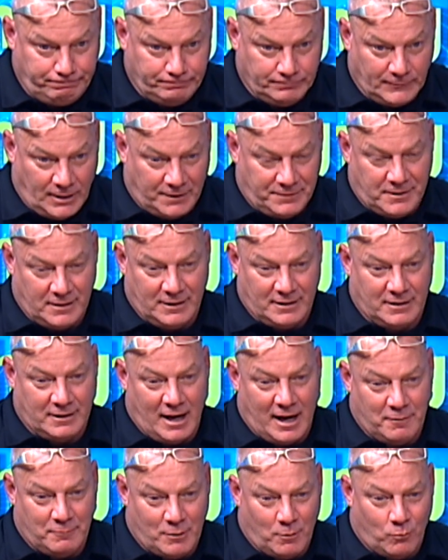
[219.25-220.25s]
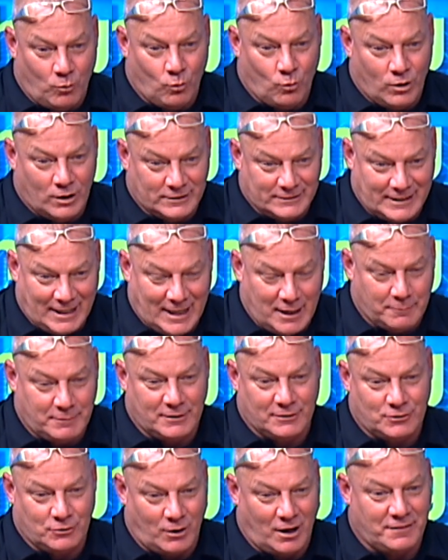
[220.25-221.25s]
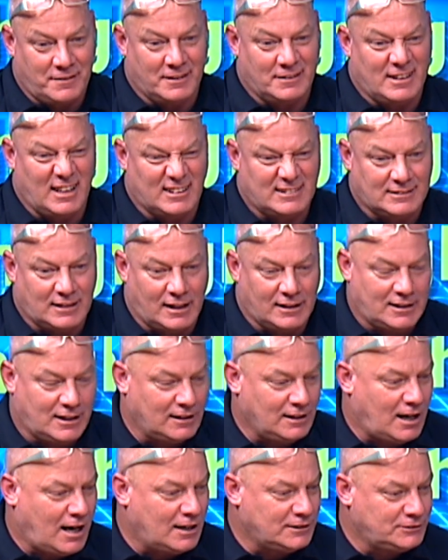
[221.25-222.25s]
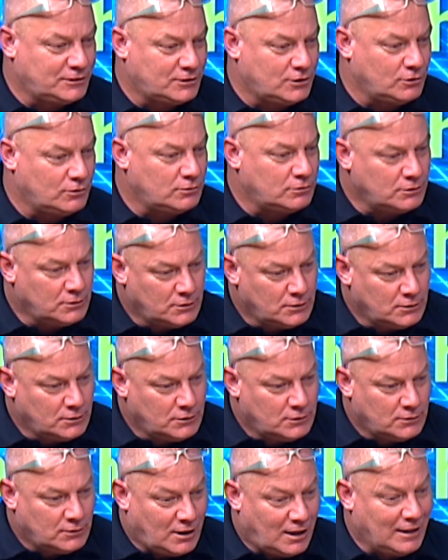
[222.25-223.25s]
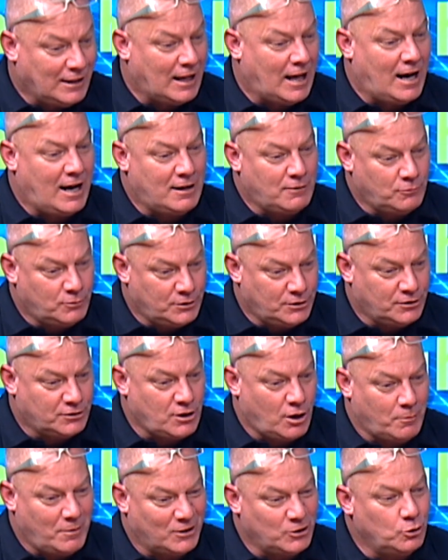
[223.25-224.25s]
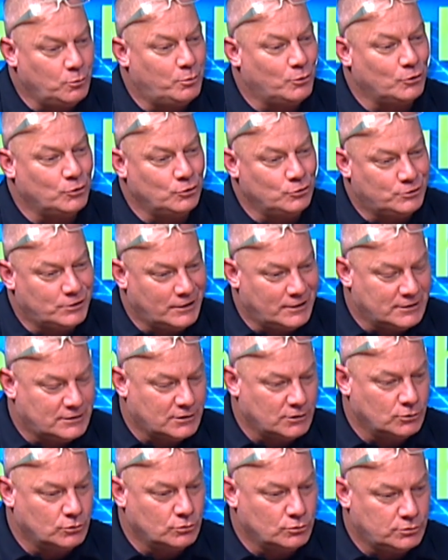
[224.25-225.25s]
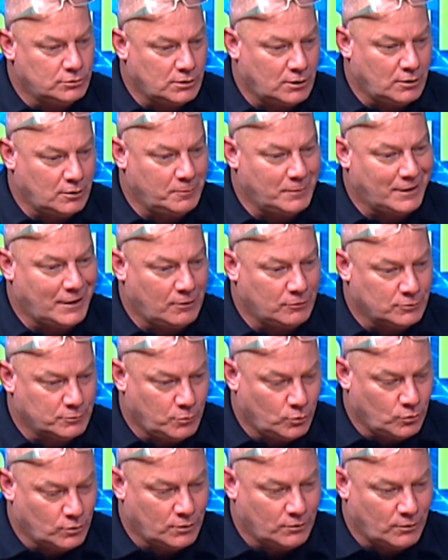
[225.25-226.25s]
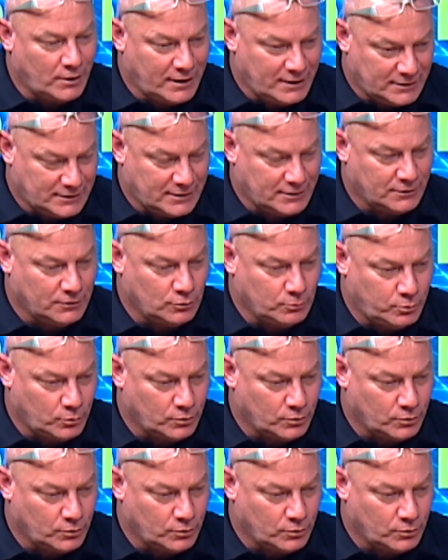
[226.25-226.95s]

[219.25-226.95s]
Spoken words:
think game number 1 is Hampton, so I think that's psychological mm-hmm. a lot when you're talking about Newport News City Schools. And I was born and raised here in Newport